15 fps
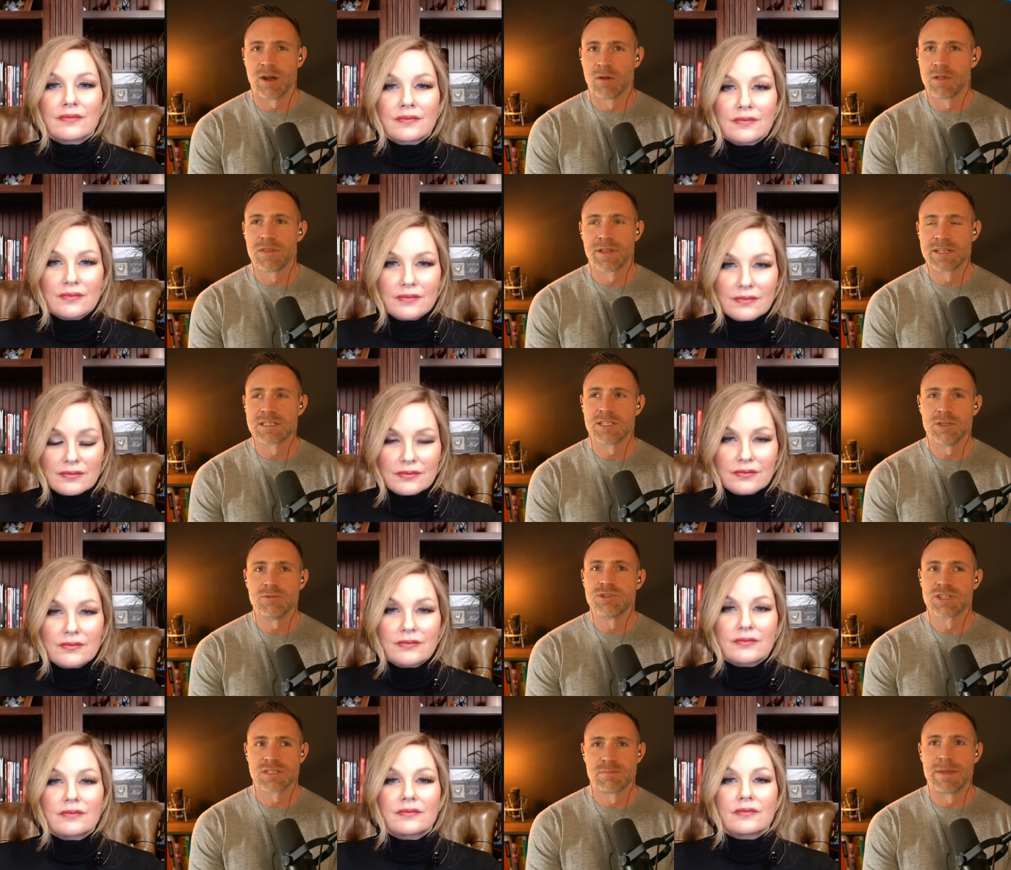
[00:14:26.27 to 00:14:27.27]
Speaker 1: All the things that you
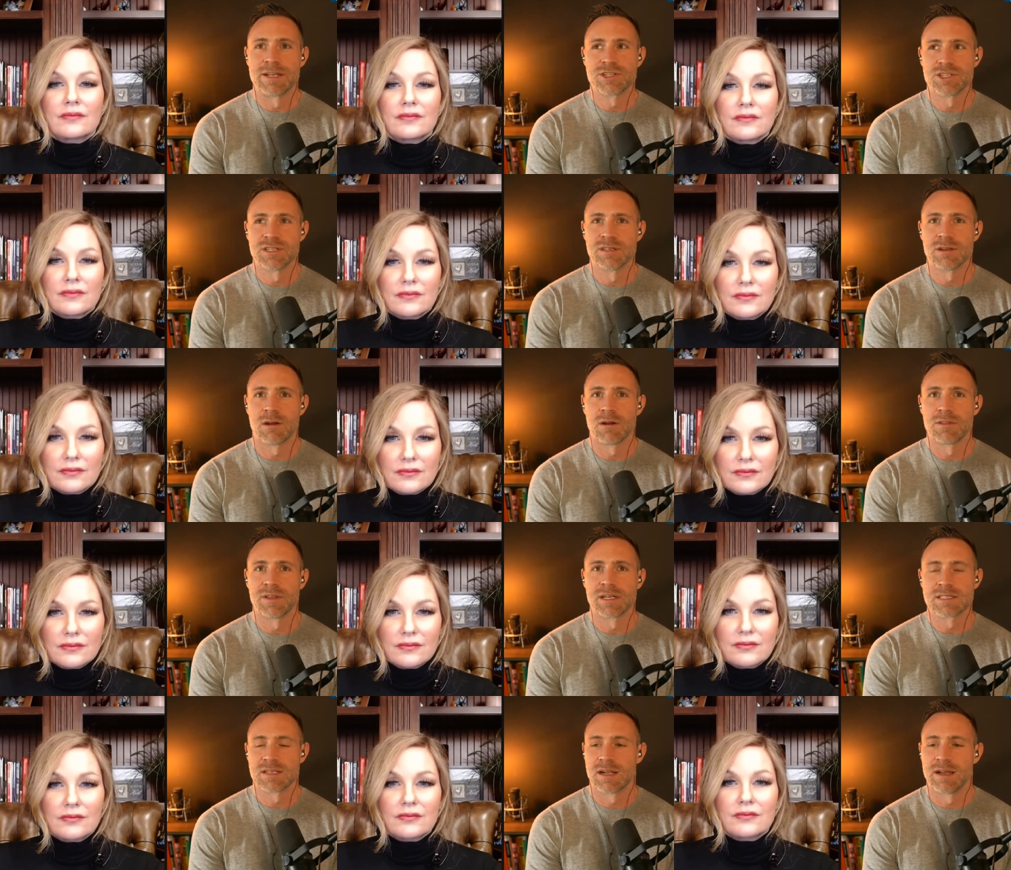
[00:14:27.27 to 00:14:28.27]
just mentioned are
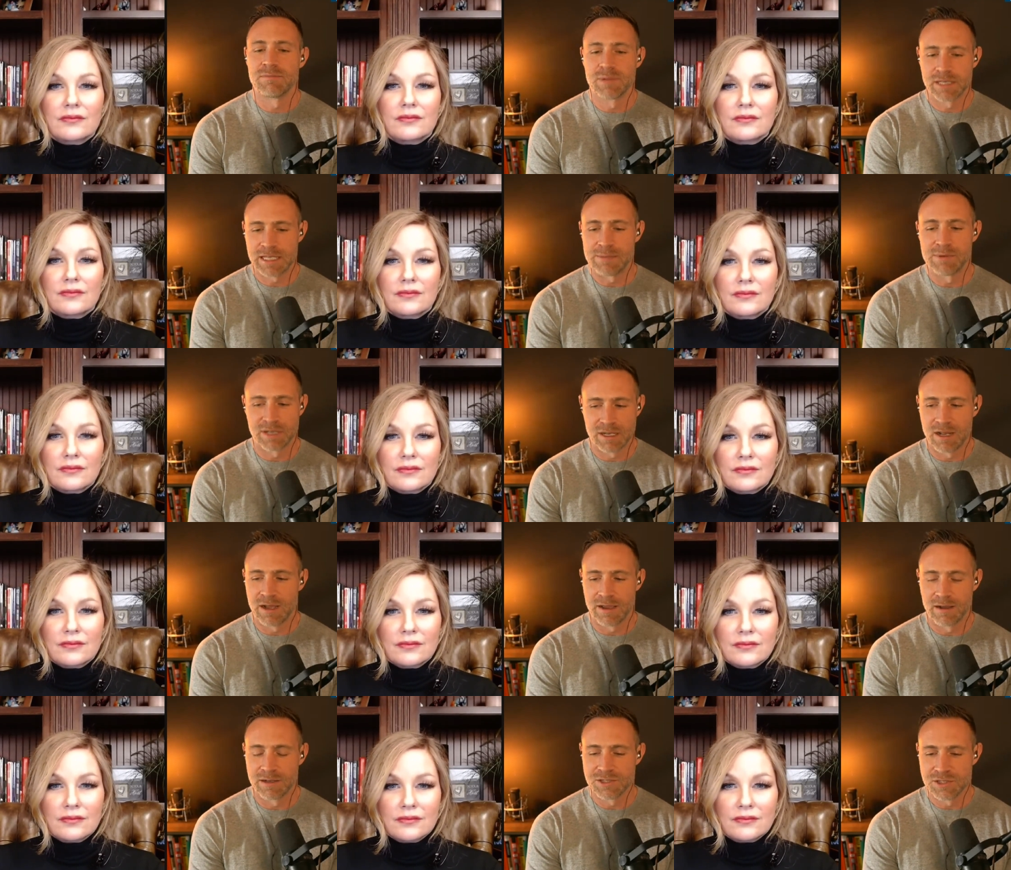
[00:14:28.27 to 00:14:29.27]
things that I've been keeping an
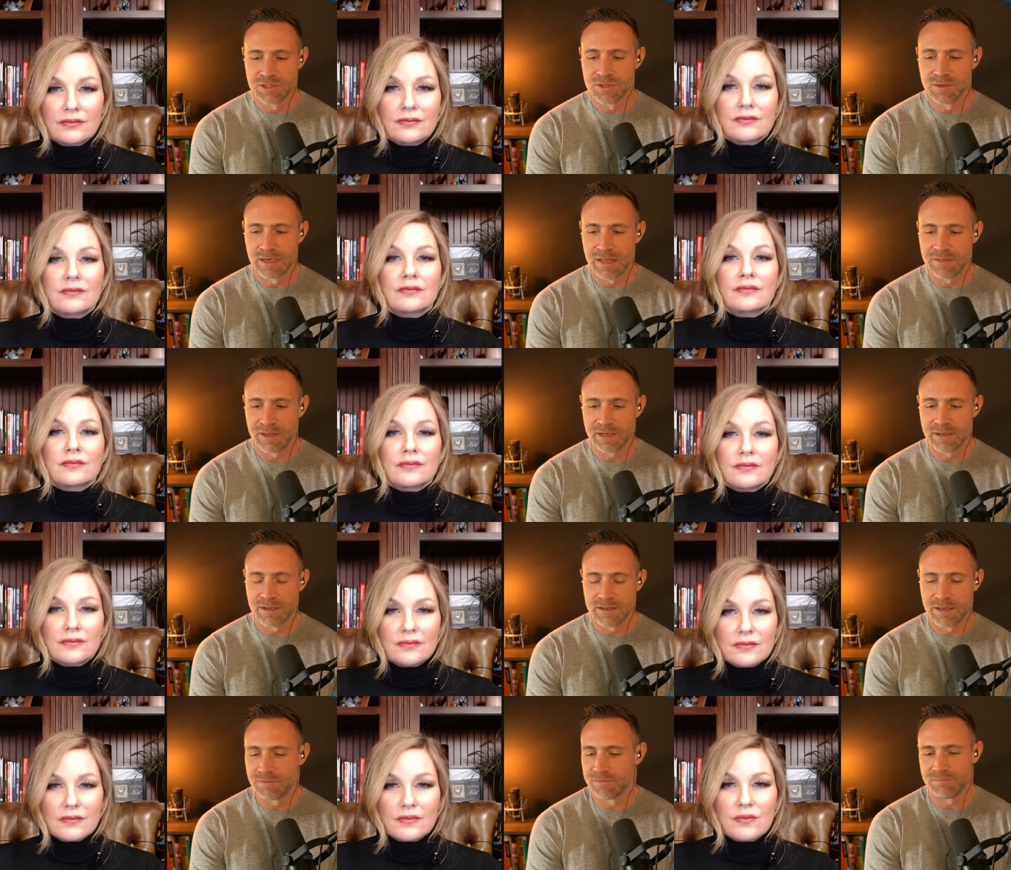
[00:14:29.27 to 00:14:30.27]
eye on too. And I think
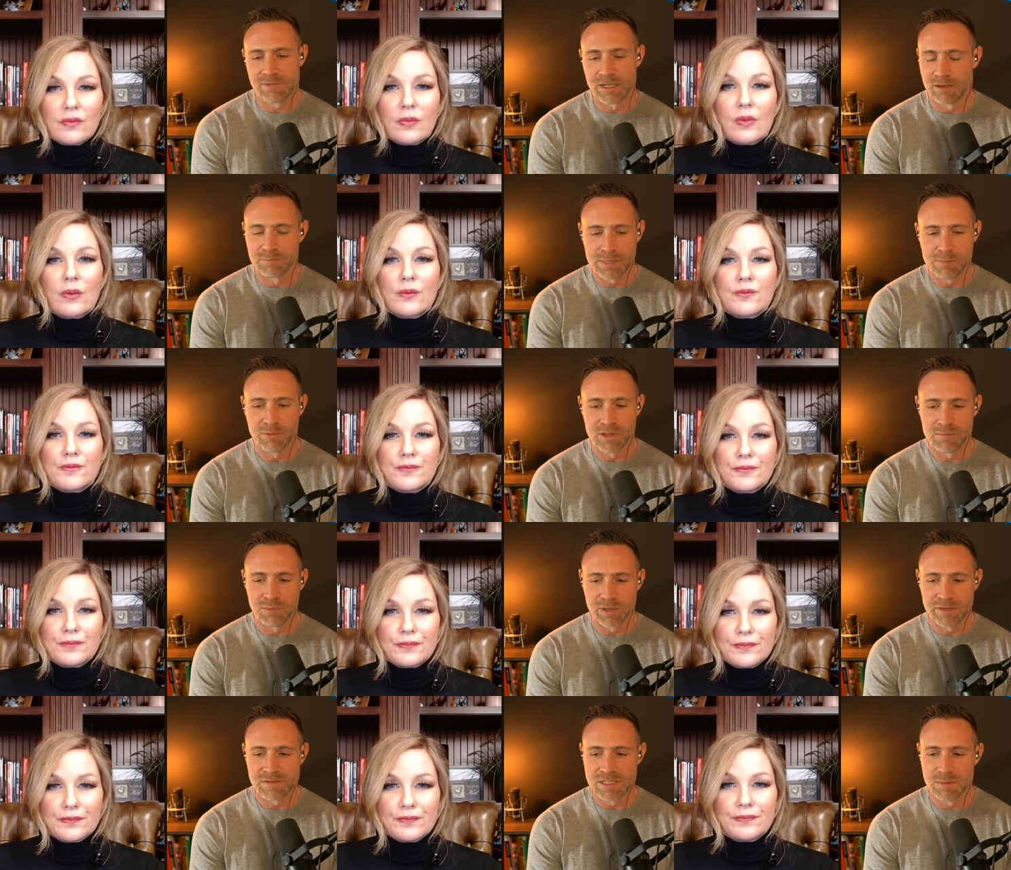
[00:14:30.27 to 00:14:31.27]
uh, if, you know, people that
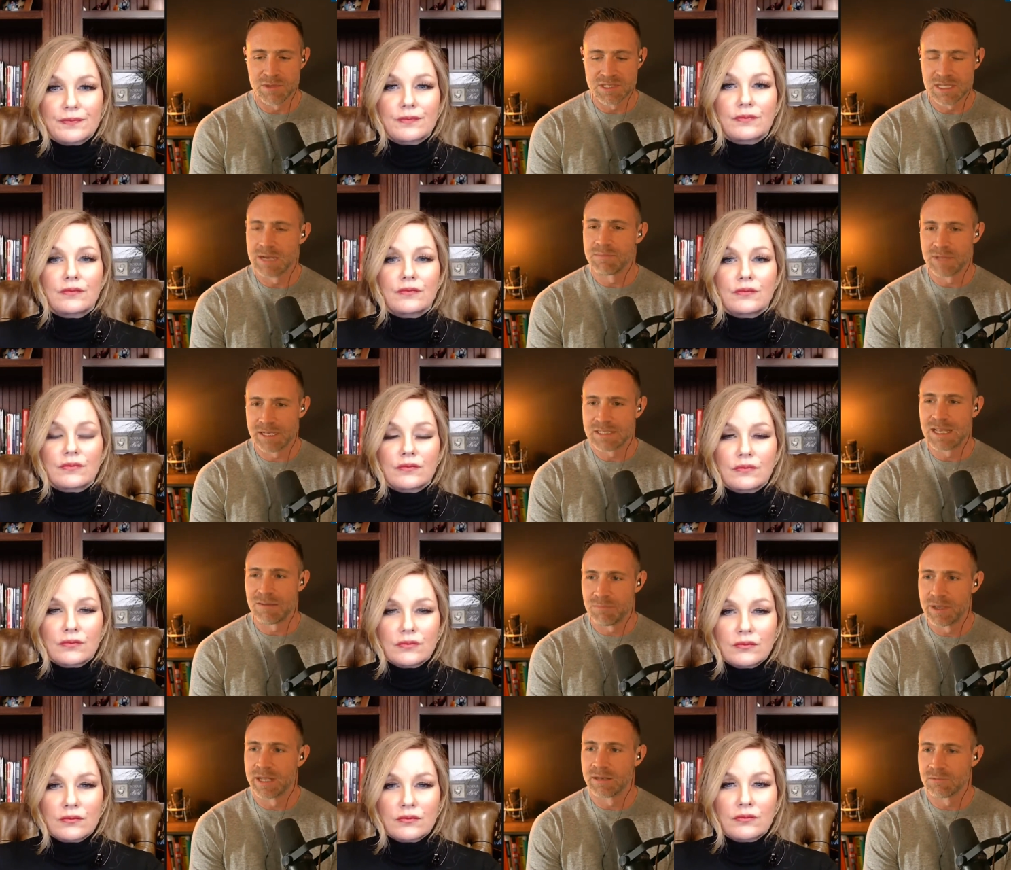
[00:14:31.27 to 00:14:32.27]
believe some of the same things
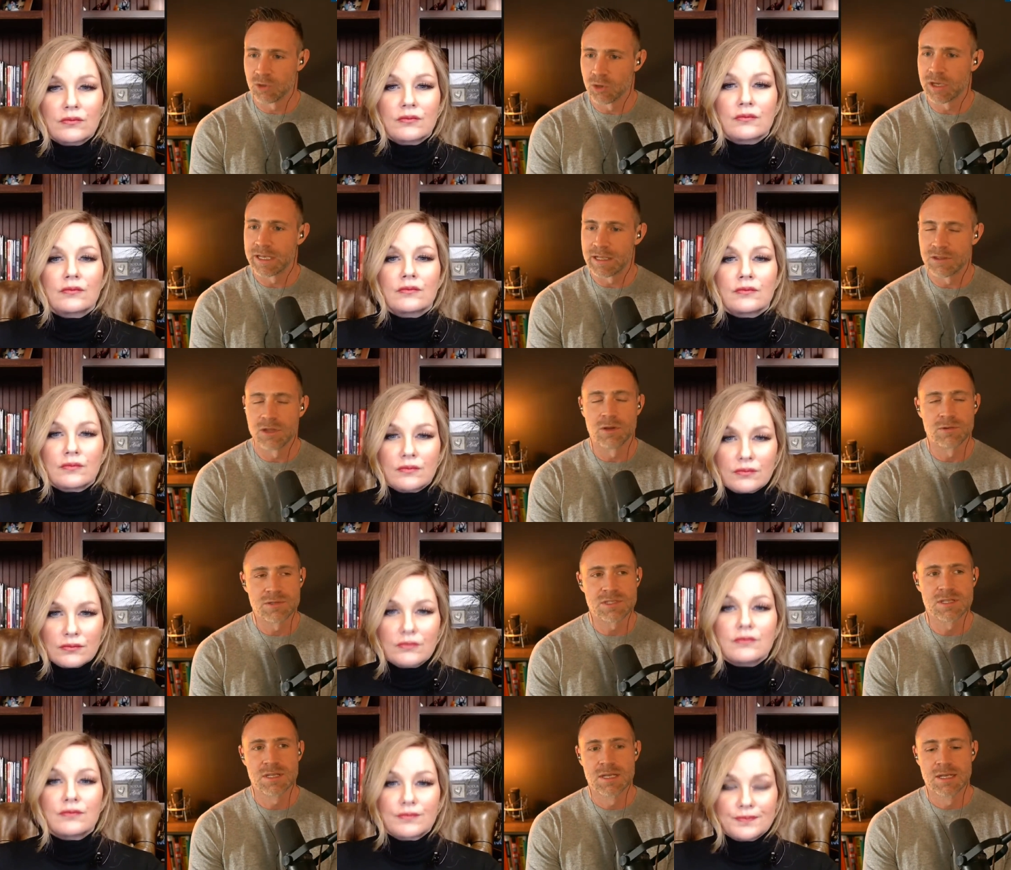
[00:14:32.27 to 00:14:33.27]
have been looking at
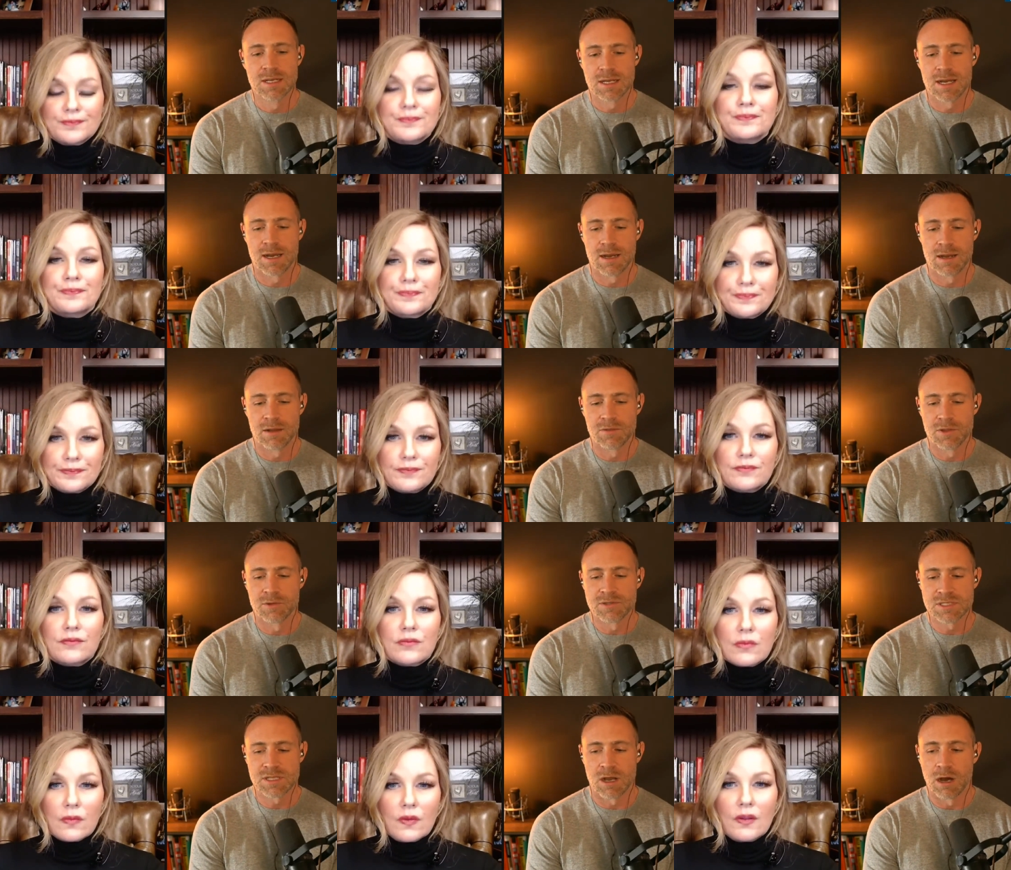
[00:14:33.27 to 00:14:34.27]
those, uh,
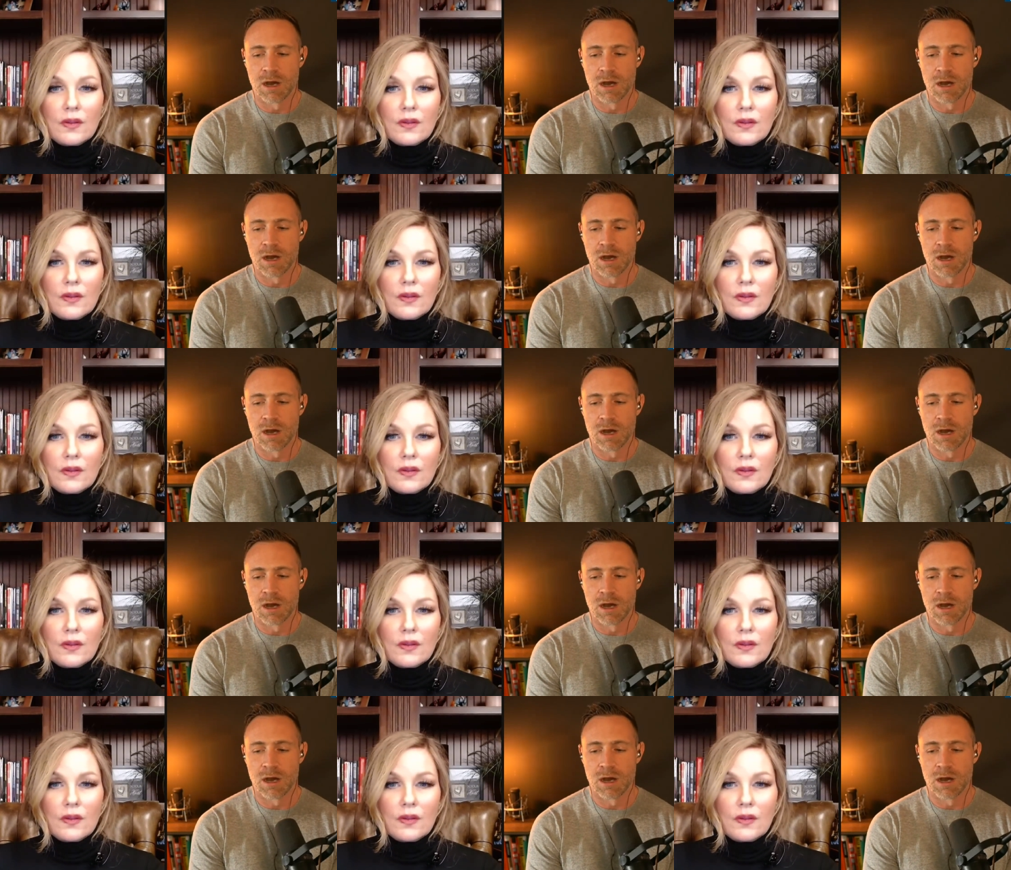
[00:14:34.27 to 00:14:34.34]
those